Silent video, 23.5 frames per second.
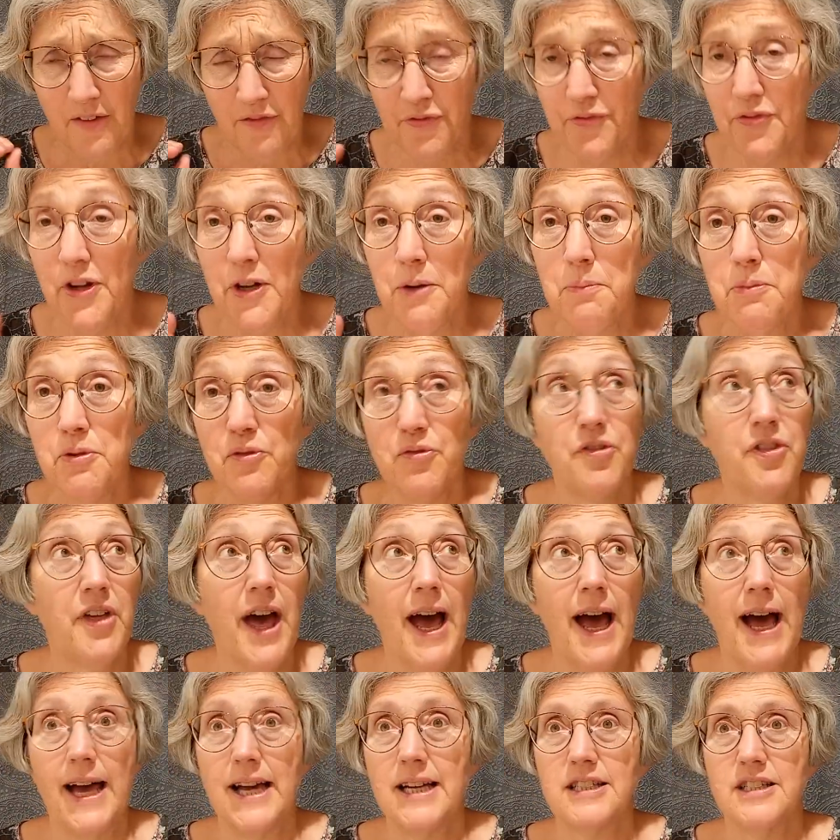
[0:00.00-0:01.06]
film of
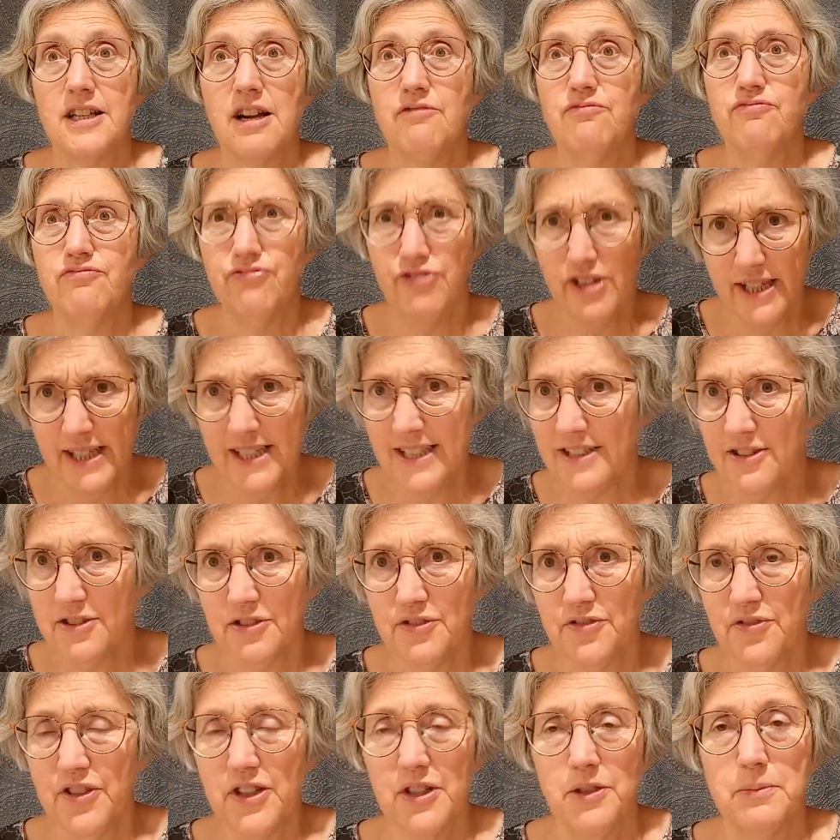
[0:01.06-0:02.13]
that, a really
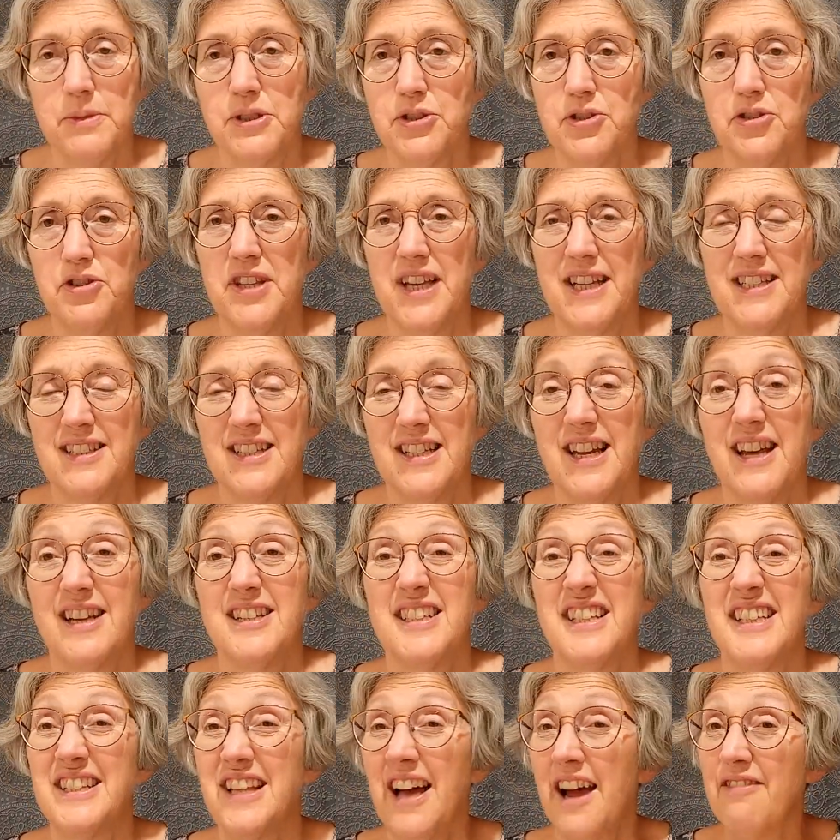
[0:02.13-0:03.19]
good film in
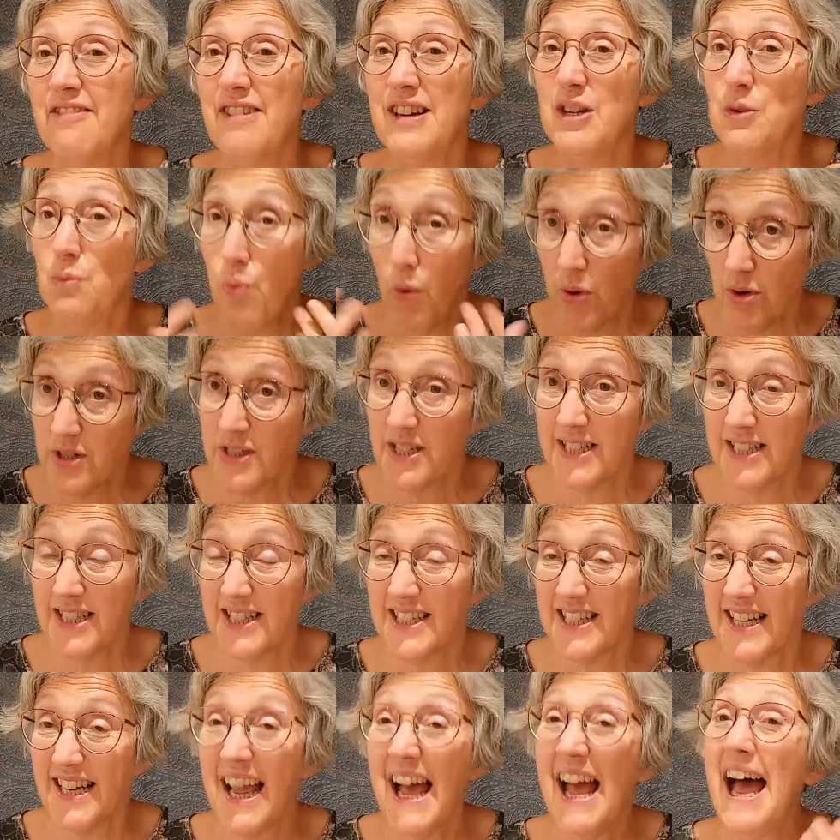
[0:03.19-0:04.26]
2019 that I really wanted to
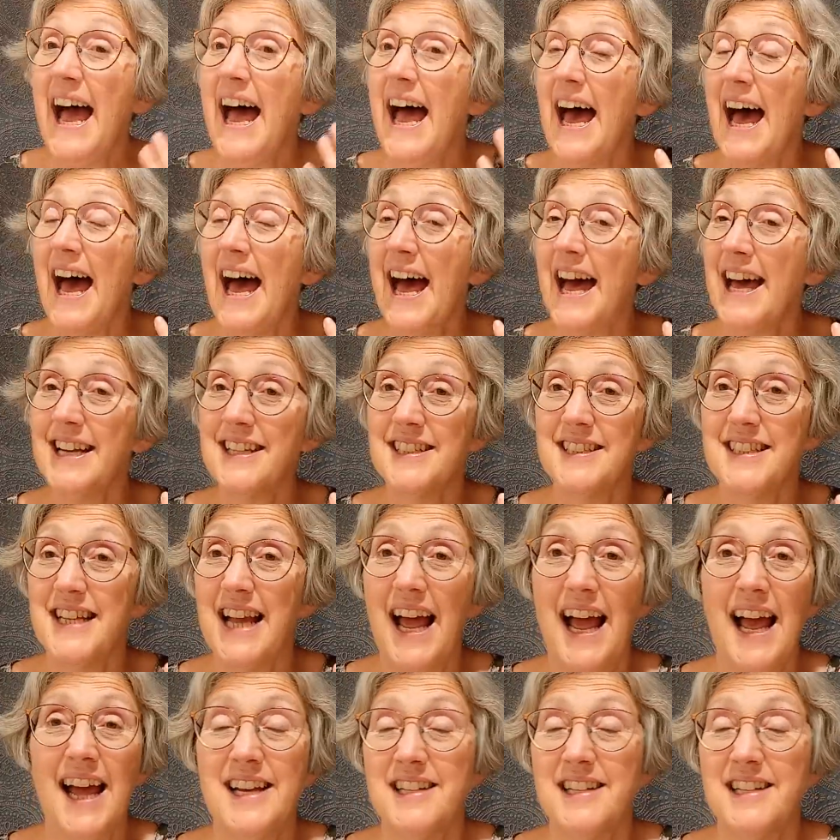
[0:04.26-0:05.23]
see and